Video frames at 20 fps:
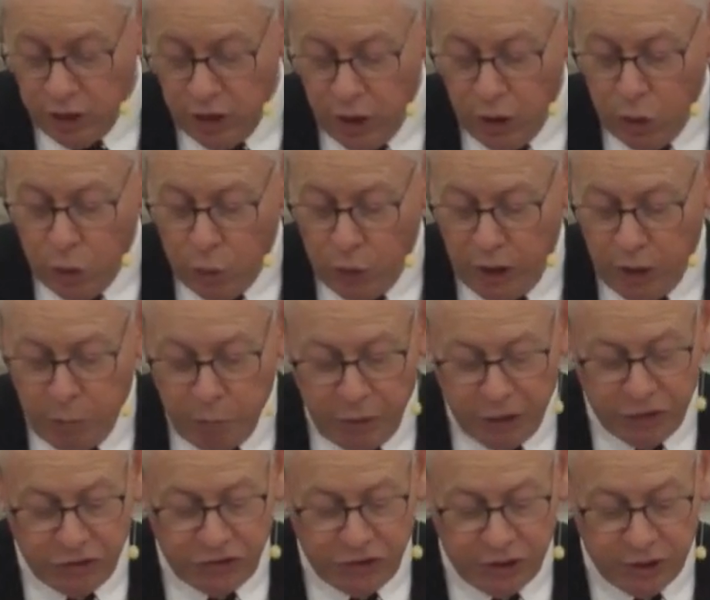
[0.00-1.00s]
we
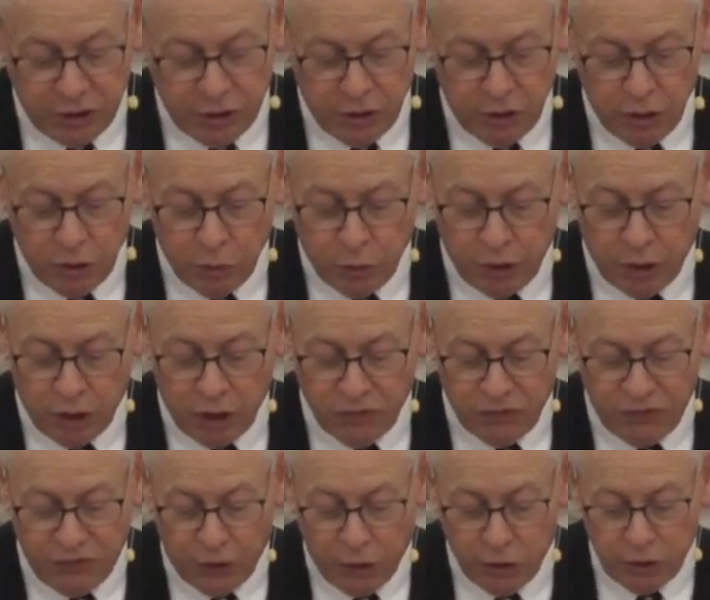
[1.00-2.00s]
miss it when our
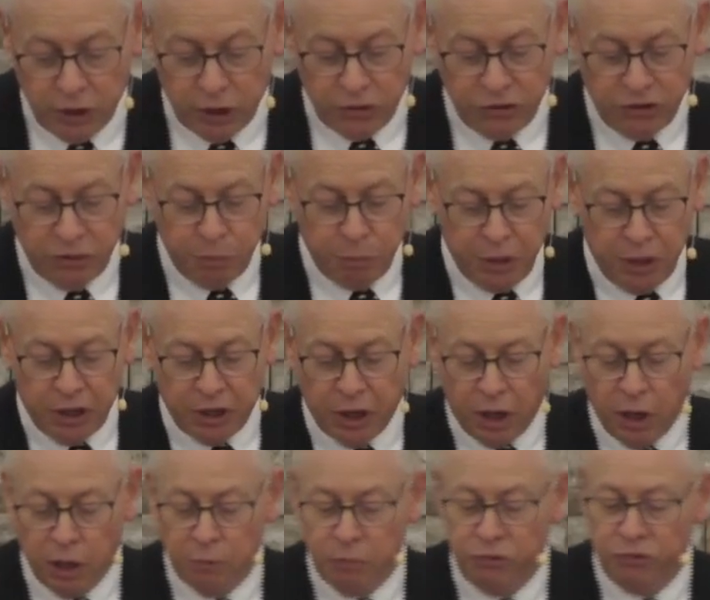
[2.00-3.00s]
focus
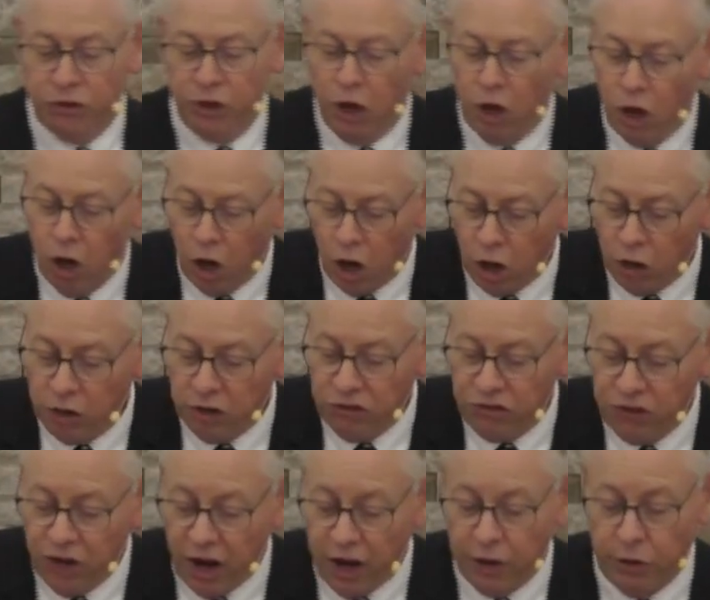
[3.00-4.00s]
becomes
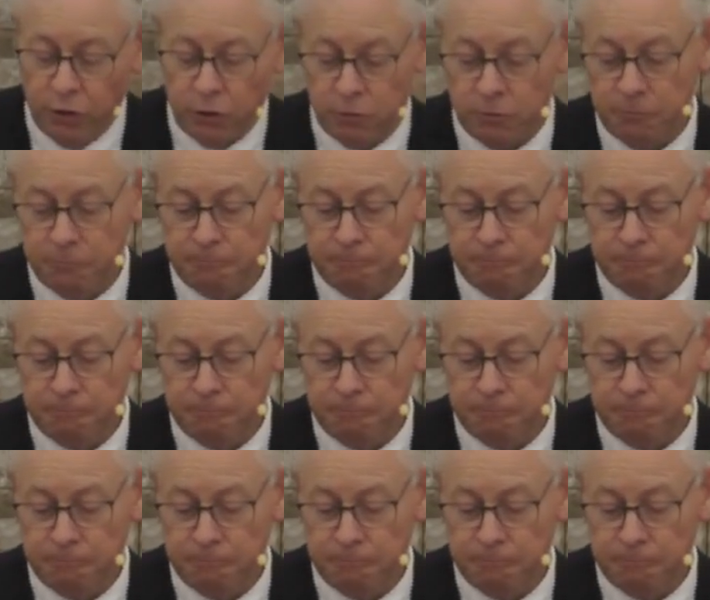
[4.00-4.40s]
horizontal,